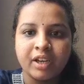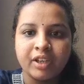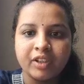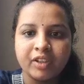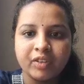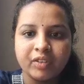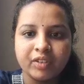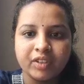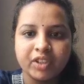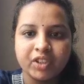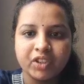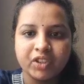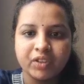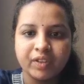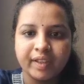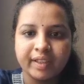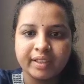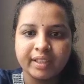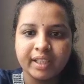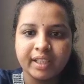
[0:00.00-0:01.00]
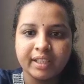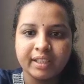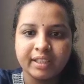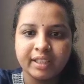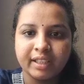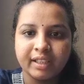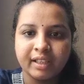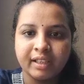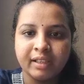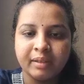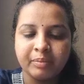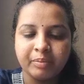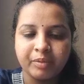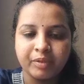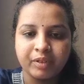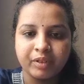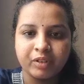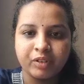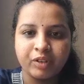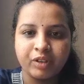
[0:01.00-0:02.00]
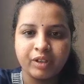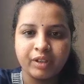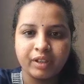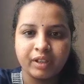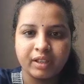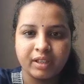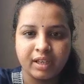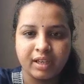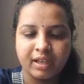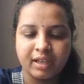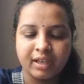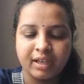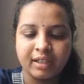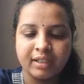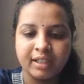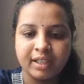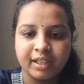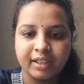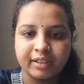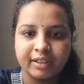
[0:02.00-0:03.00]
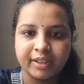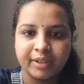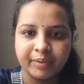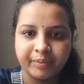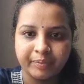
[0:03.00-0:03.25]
to ensure the ethical conduct.